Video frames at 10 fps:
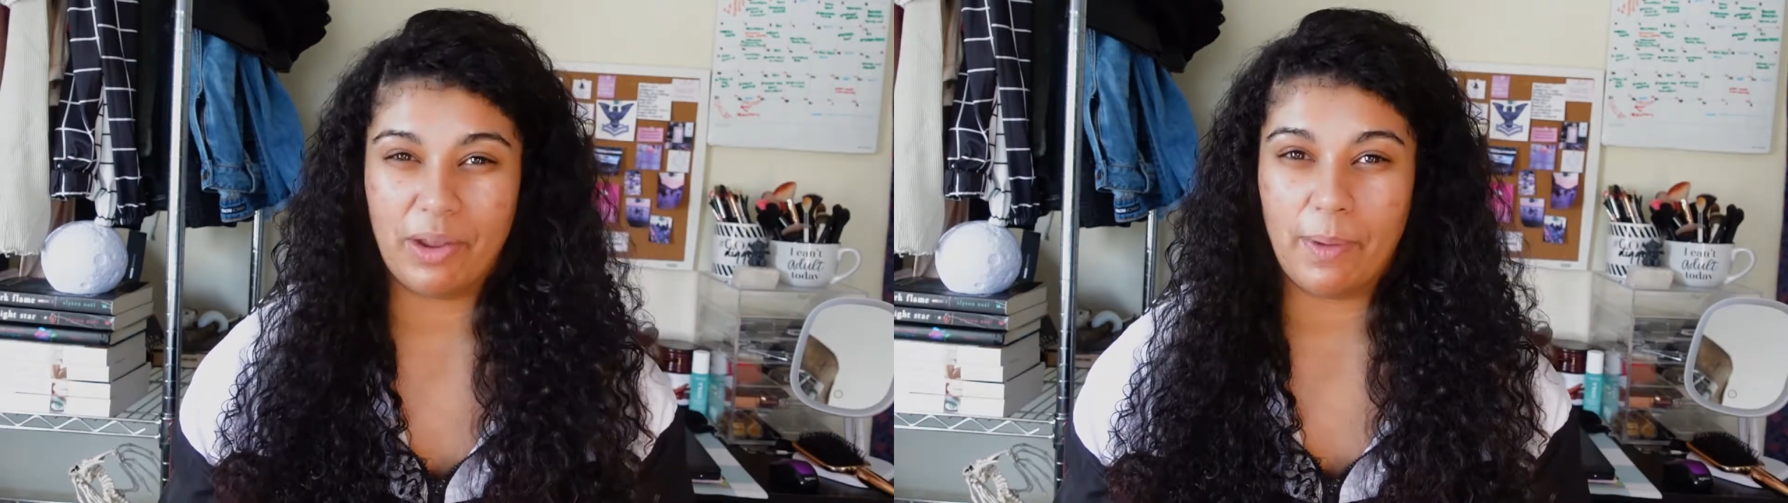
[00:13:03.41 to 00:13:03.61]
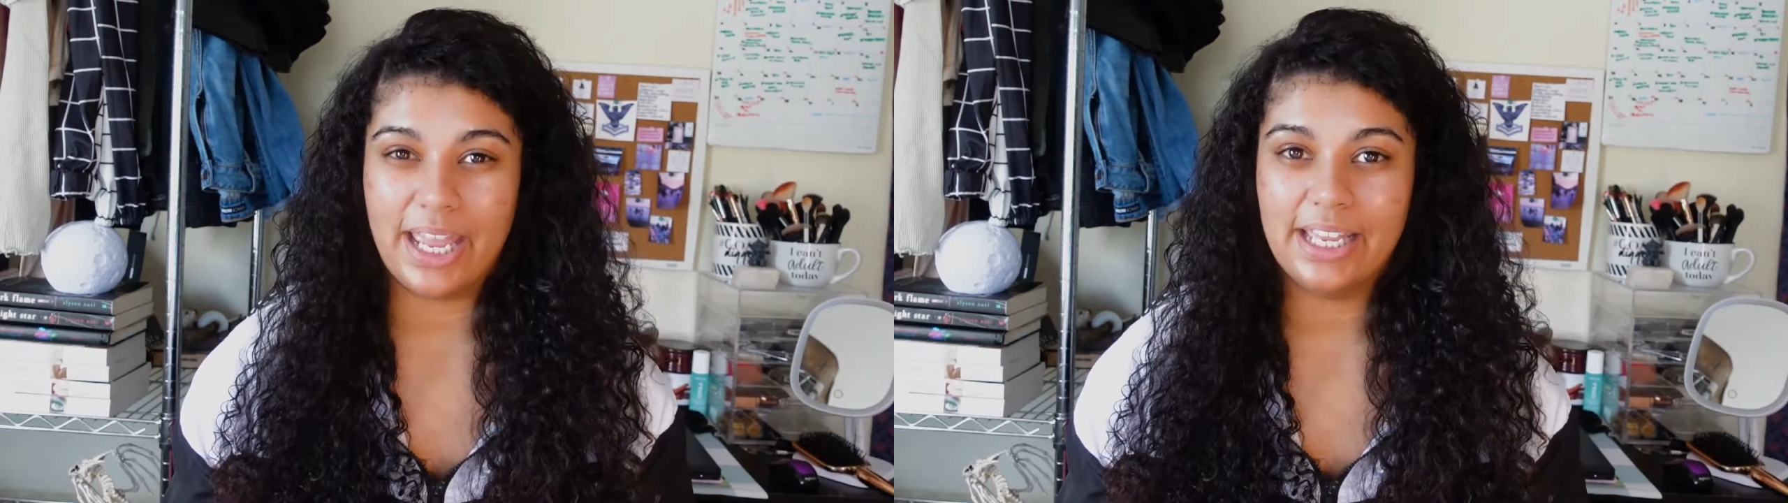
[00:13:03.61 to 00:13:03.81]

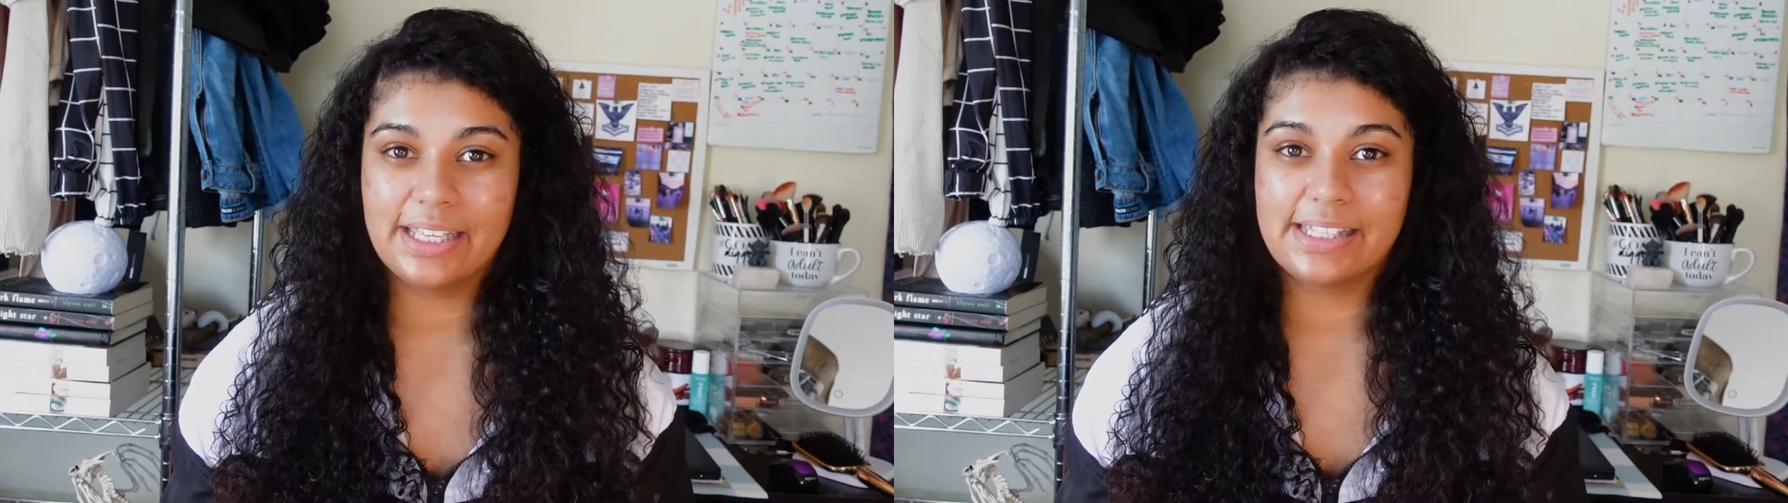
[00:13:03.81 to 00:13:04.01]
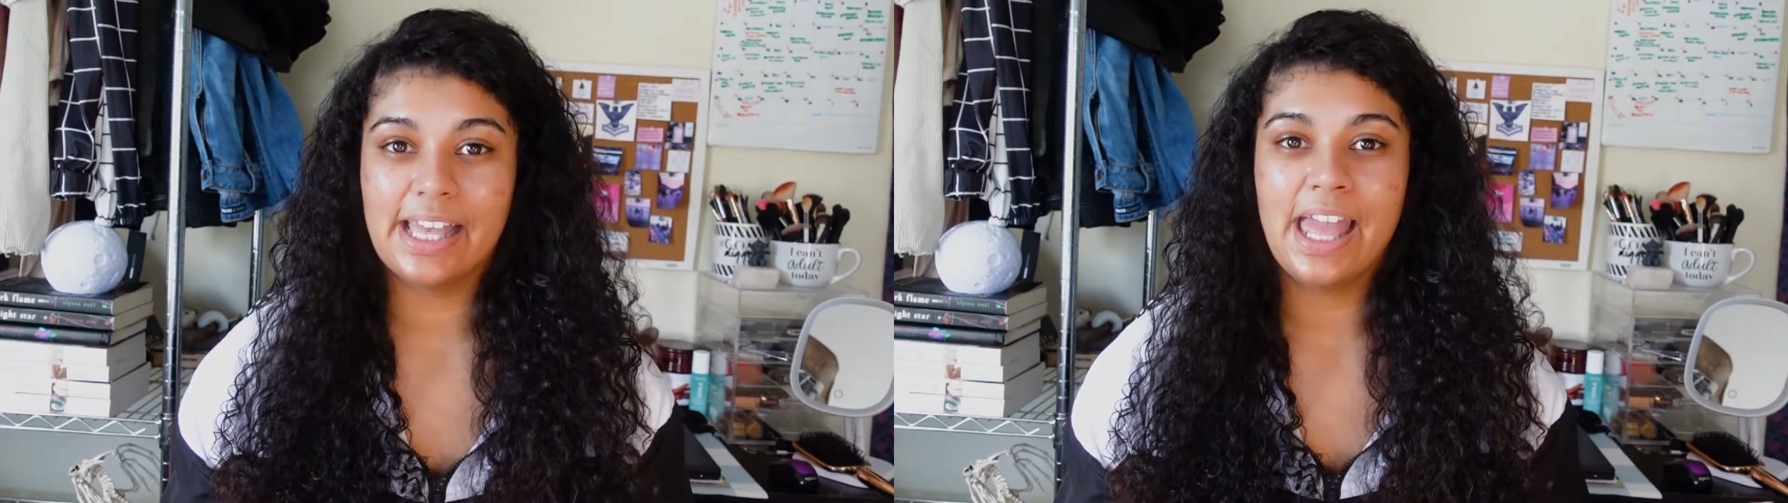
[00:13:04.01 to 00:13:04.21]

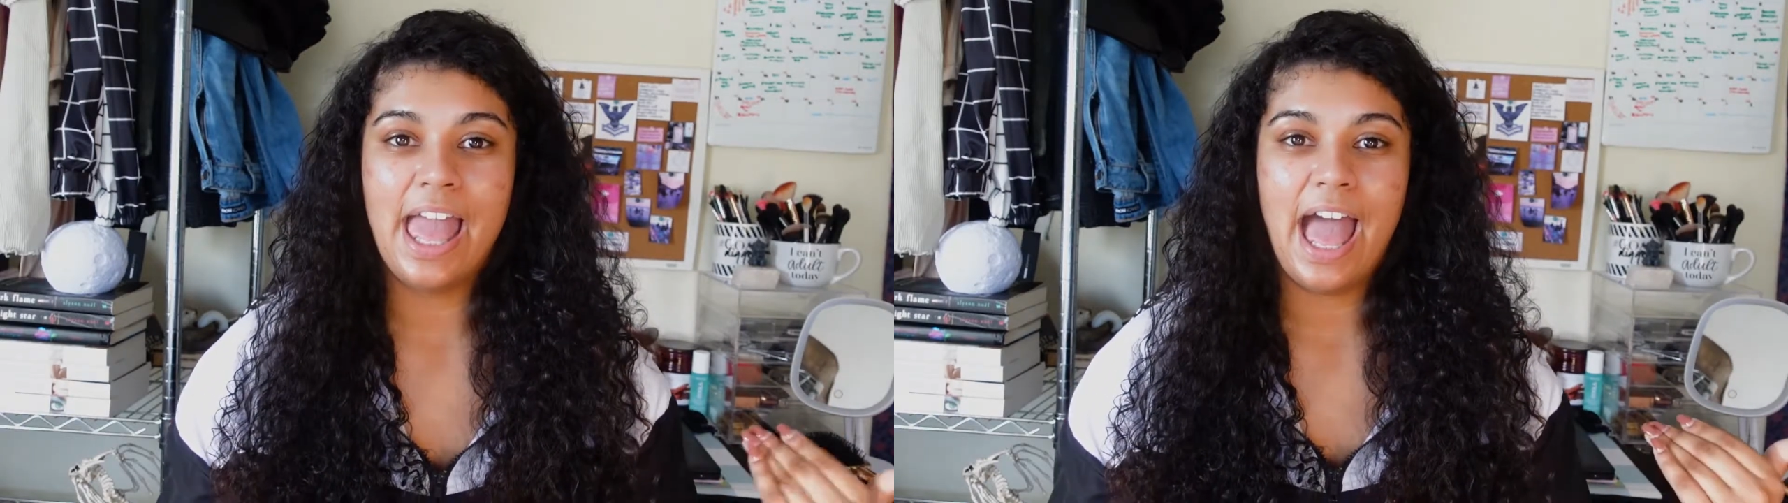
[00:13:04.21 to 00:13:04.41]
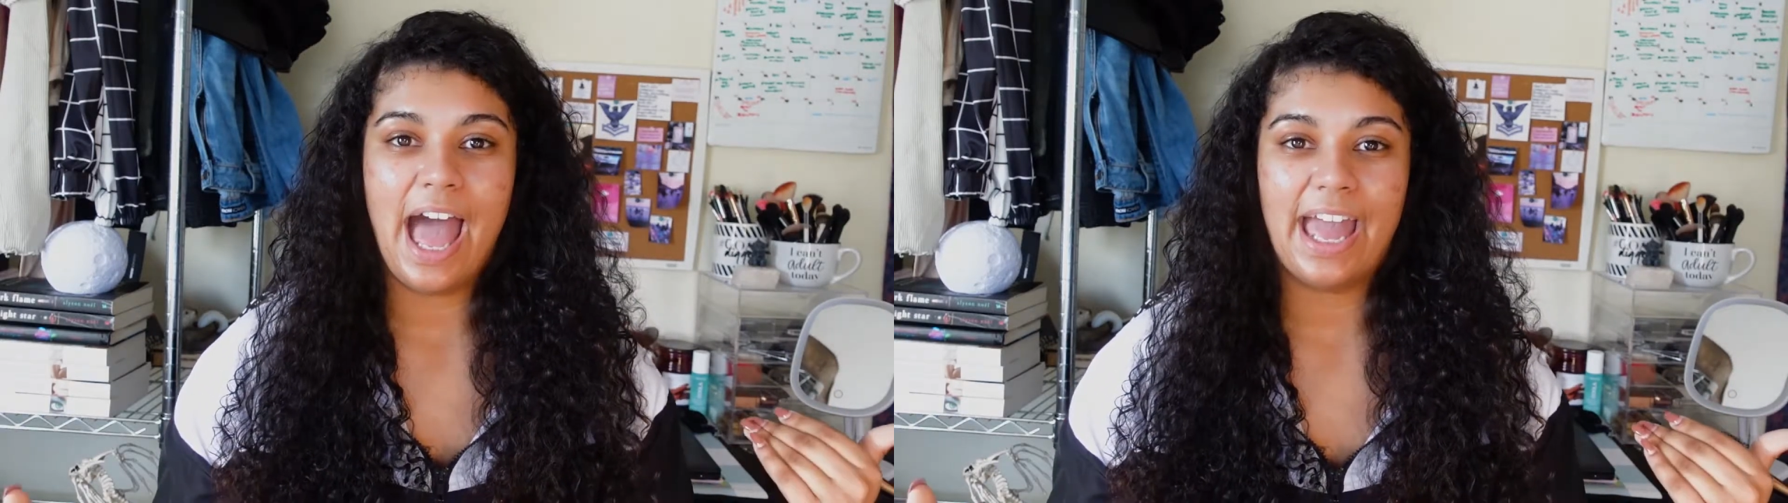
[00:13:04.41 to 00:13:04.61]
weeks,
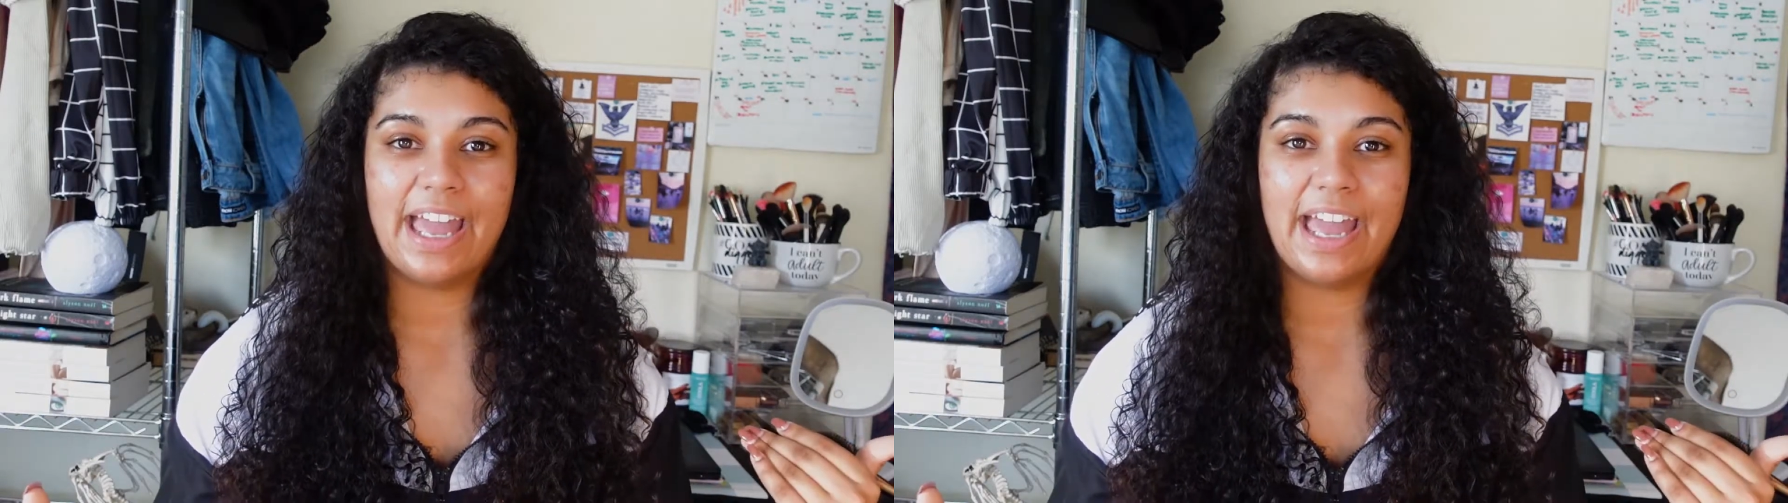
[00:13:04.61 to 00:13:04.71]
I